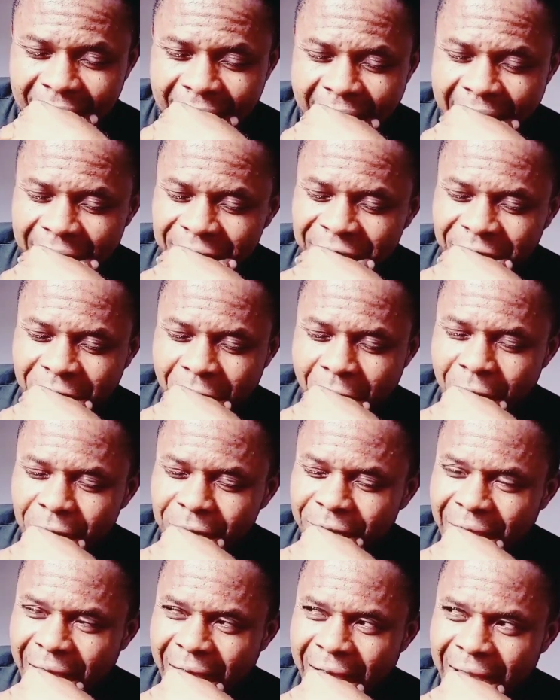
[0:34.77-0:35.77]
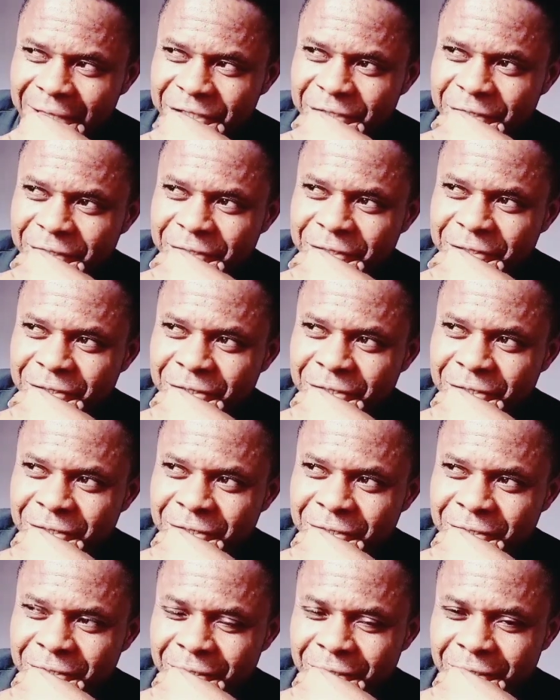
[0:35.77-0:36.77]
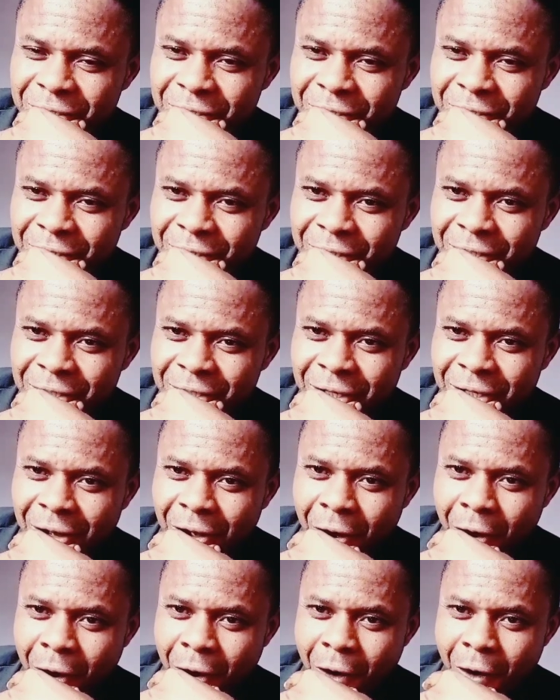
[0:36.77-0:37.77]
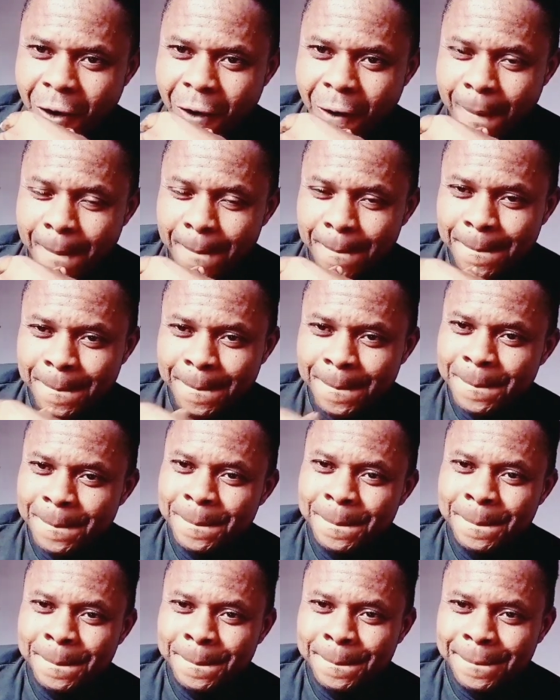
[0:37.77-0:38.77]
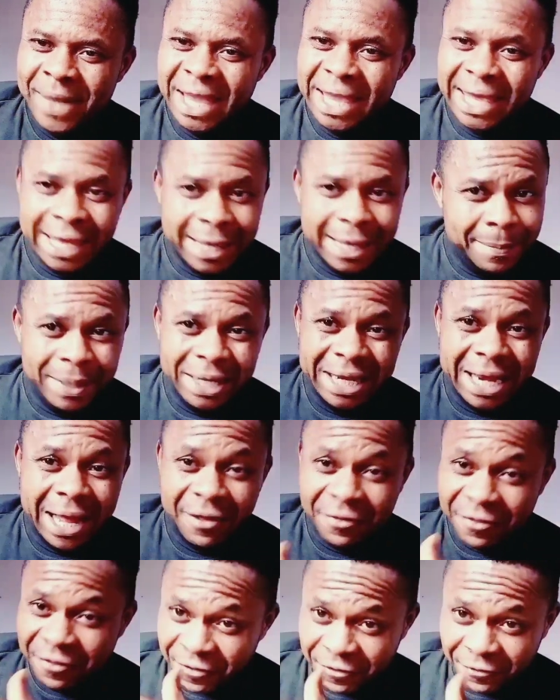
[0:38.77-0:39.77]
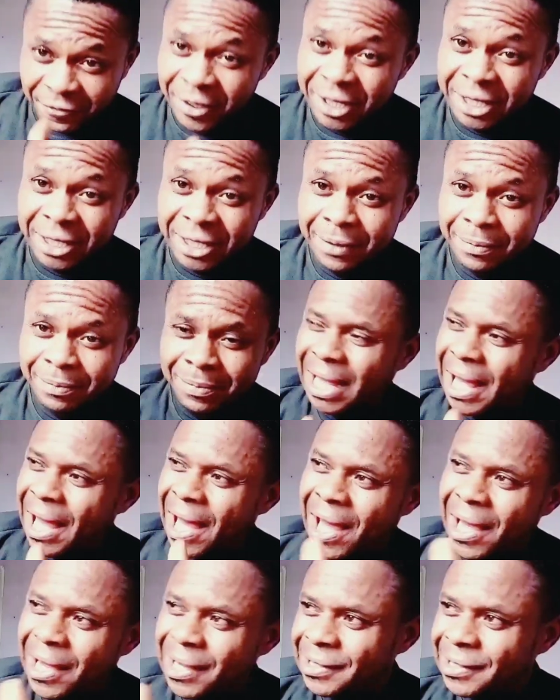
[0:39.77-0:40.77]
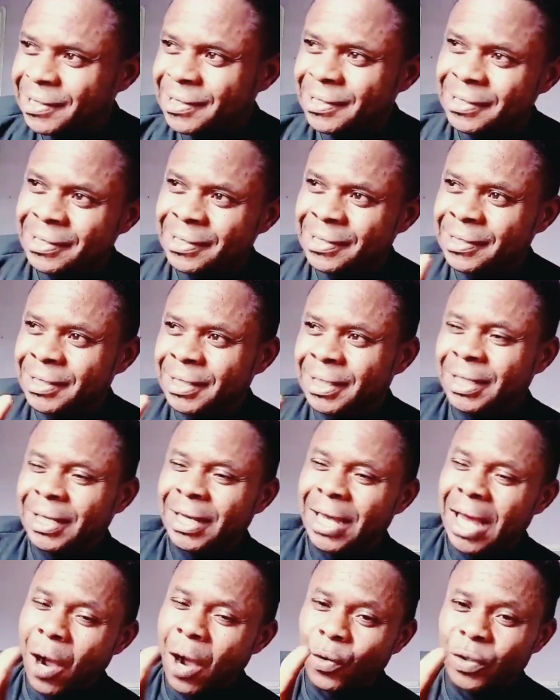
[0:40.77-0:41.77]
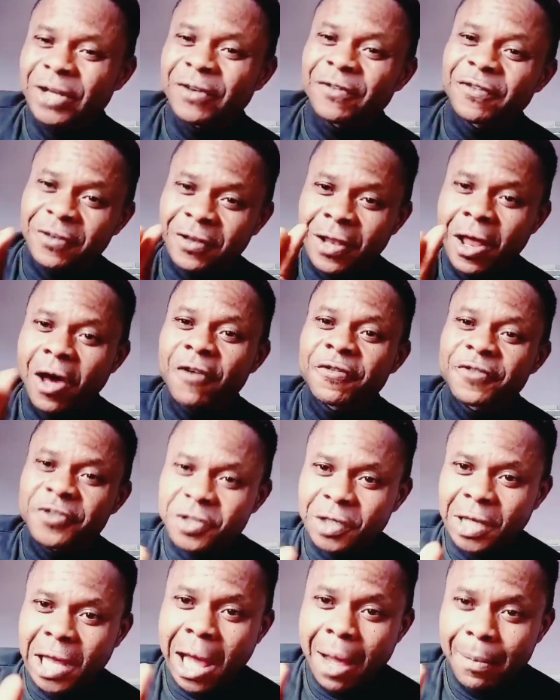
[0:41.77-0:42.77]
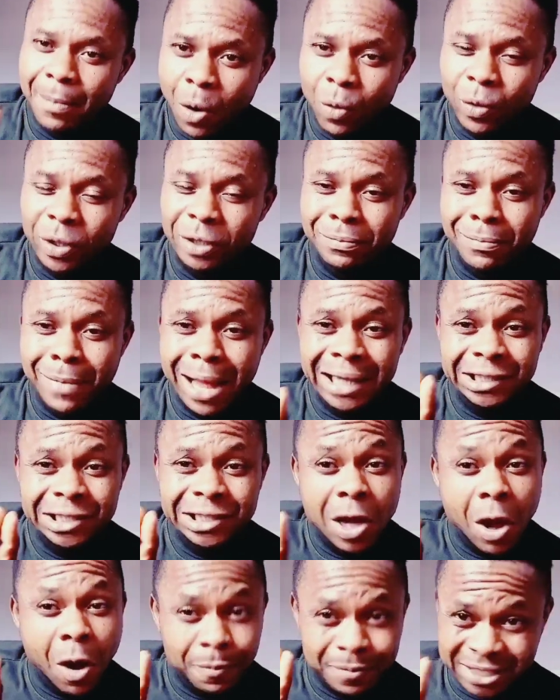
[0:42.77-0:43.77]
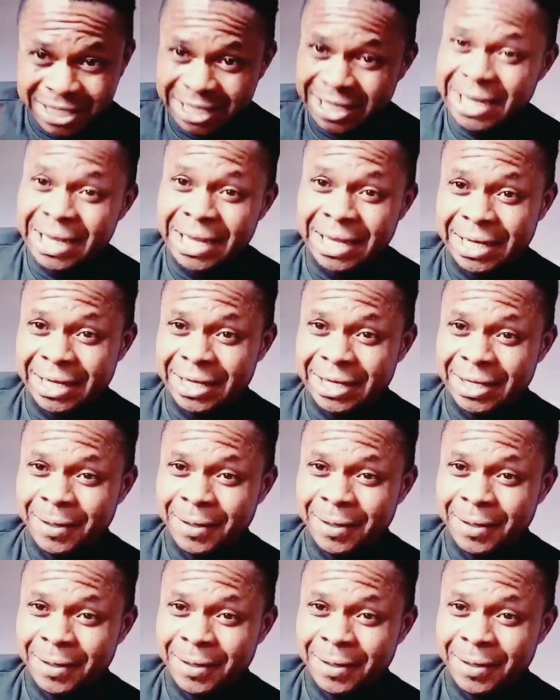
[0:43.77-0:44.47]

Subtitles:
I thought I'd just um, keep it at 3 because I would have loved to come up with my top 10.